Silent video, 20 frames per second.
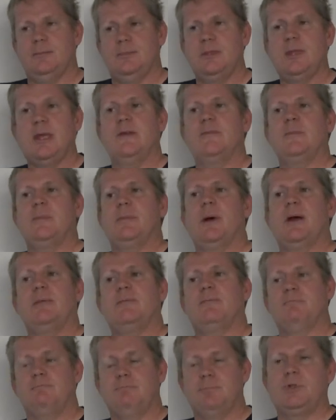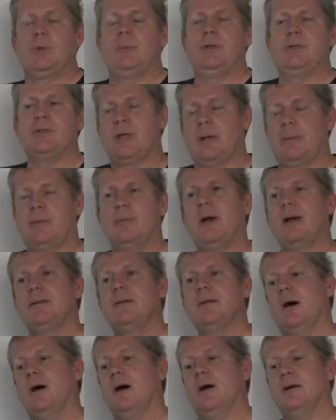gave me my German Shepherd, my
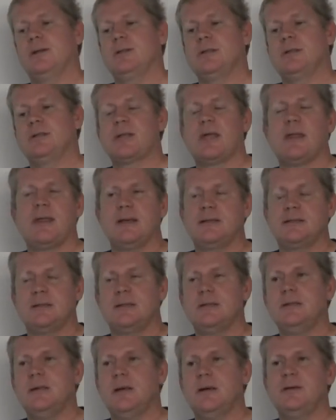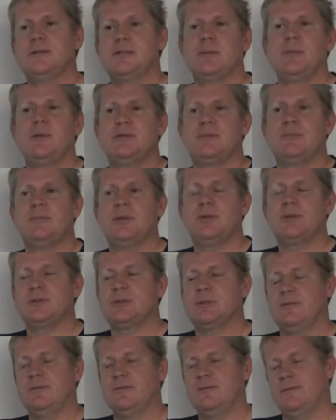dog. And she goes, I like to, send me some
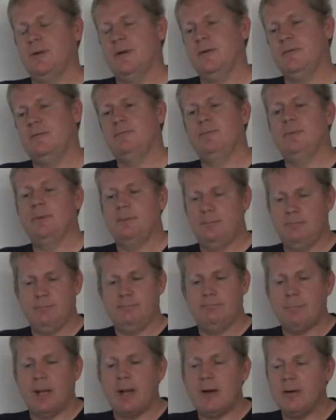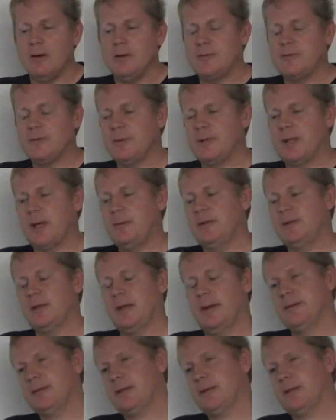pictures of Baron from time to time.